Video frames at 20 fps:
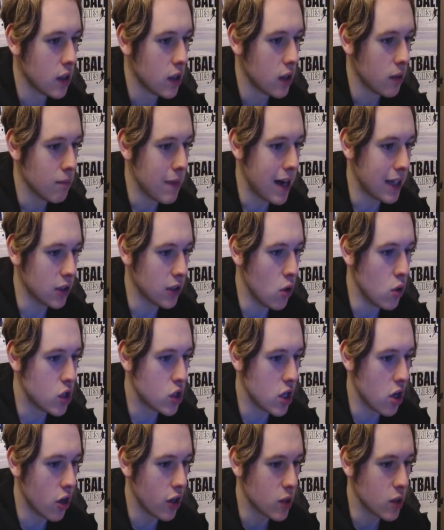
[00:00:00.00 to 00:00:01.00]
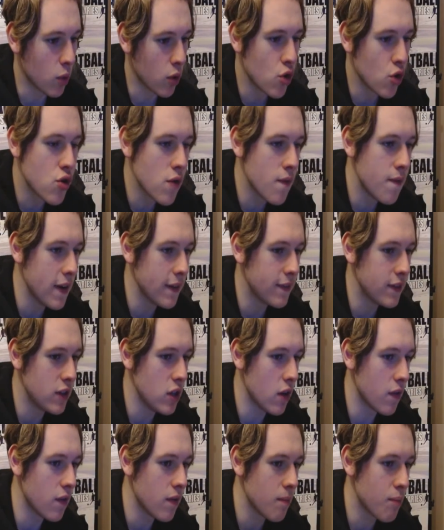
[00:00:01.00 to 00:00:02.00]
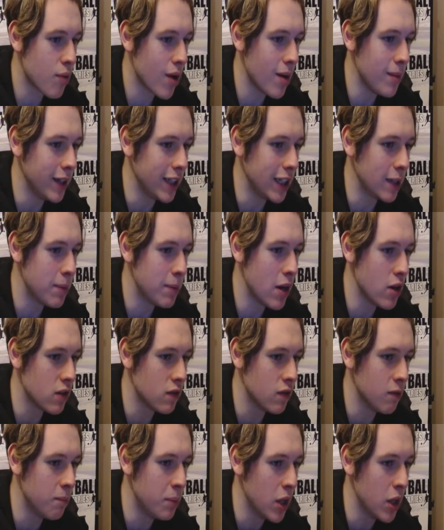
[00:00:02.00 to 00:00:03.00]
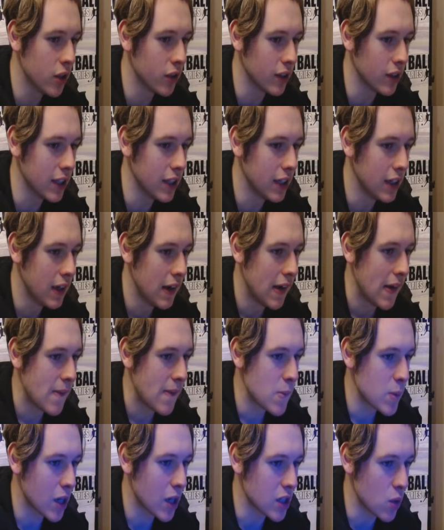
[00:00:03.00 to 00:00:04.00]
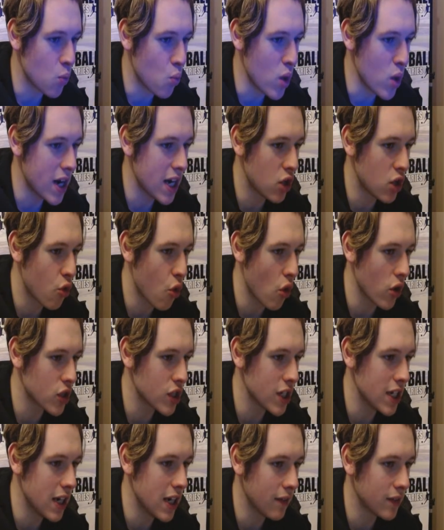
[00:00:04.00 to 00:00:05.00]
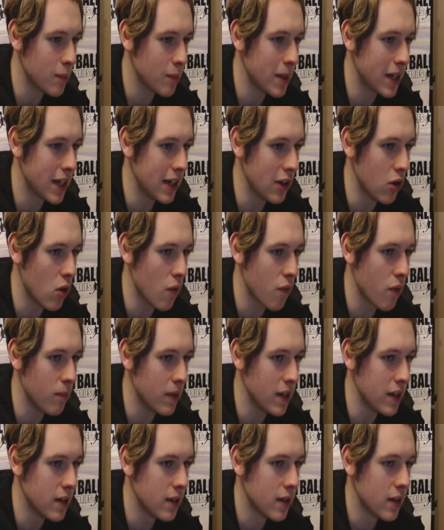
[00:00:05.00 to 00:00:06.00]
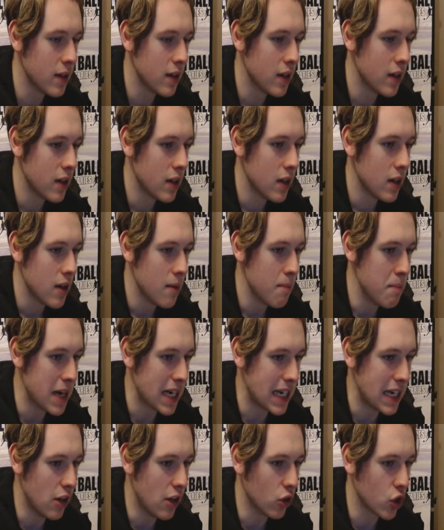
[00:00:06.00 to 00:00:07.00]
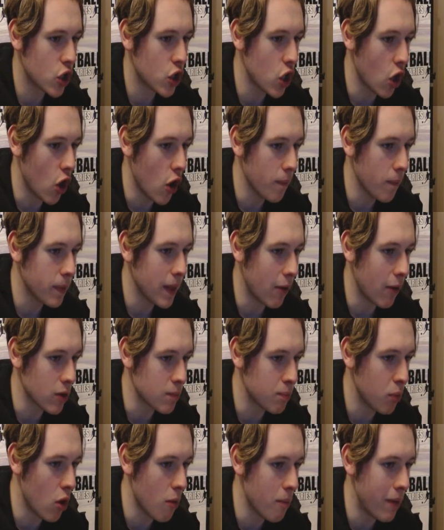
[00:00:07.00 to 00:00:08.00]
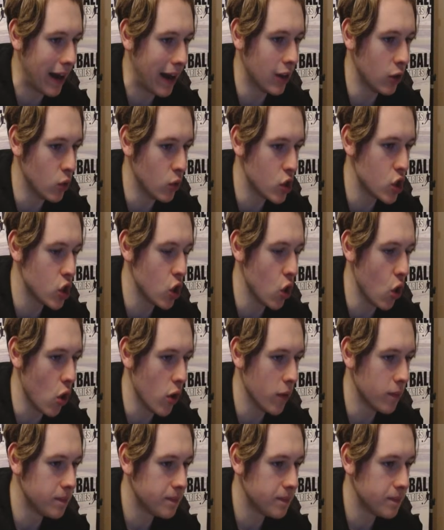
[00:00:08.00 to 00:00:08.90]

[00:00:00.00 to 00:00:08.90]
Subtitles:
Matt Lowton on his 150th Premier League appearance for Burnley gets a wicked cross in after picking it up from the McNeil shot. That was blocked by Luke Shaw.